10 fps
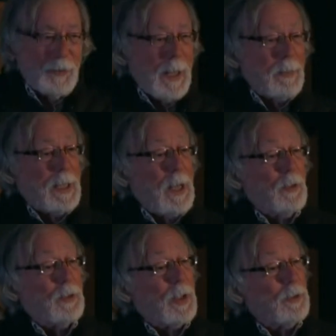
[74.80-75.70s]
step
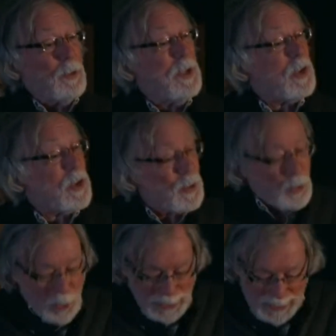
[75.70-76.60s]
closer to
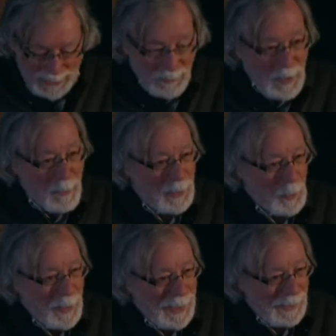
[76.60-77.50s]
destroying the
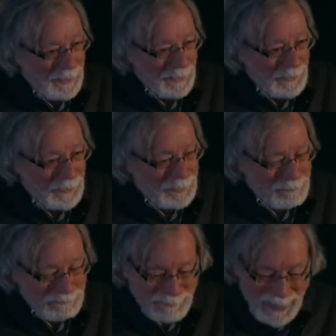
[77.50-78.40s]
McQueens.
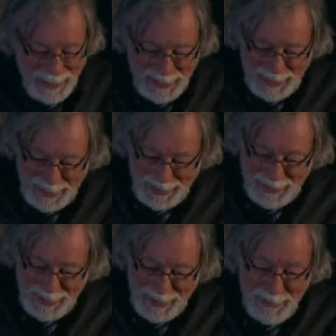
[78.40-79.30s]

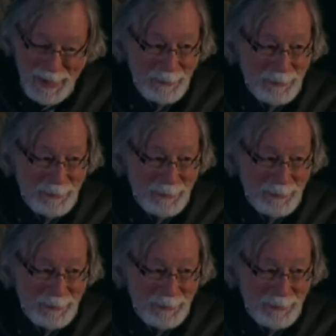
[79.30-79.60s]
And